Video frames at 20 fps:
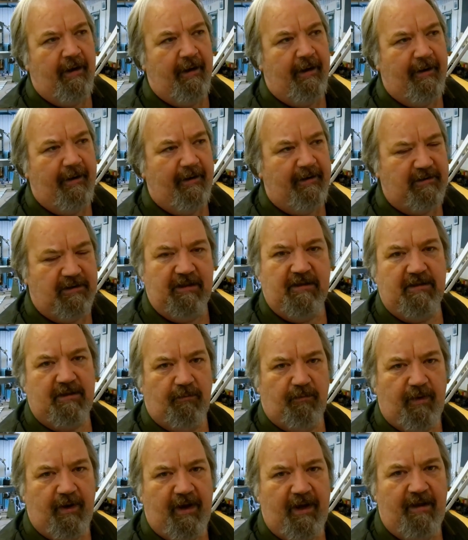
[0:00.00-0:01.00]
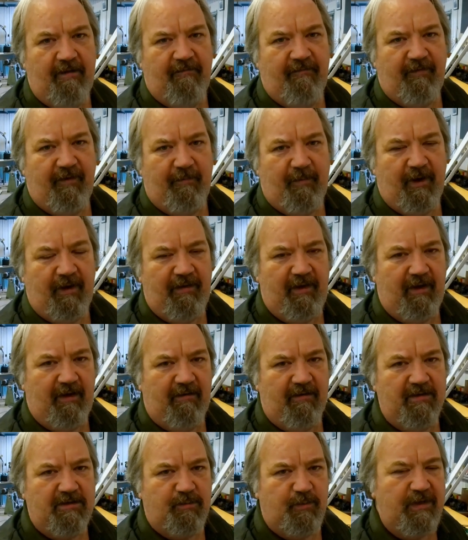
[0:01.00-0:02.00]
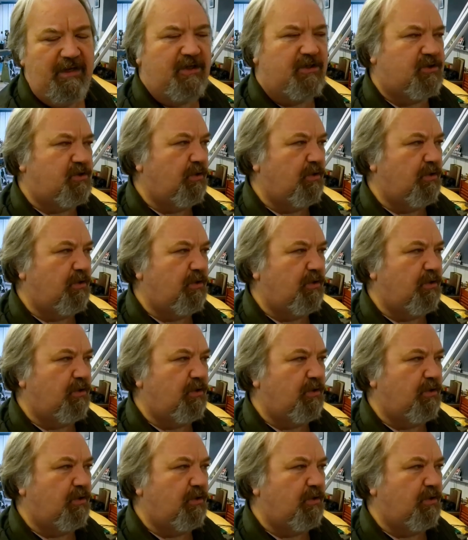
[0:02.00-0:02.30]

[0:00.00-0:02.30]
It didn't arrive by the end of this week,